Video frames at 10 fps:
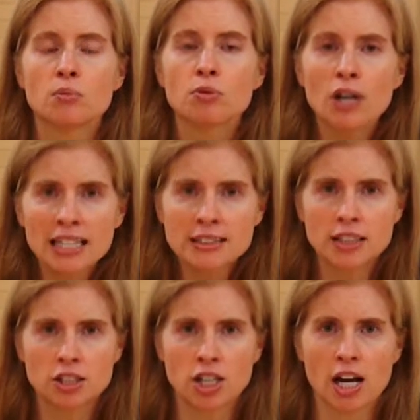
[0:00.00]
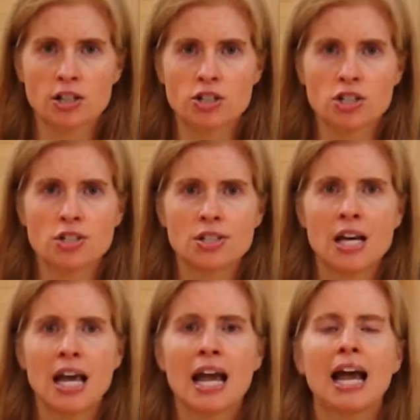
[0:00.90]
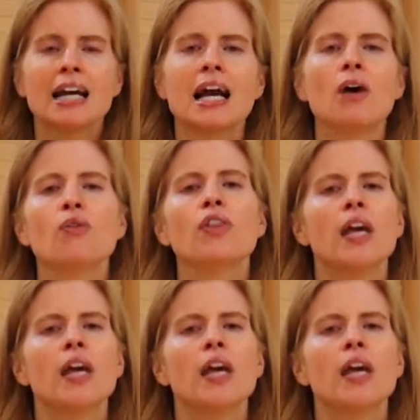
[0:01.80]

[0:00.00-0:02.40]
pressing challenges and how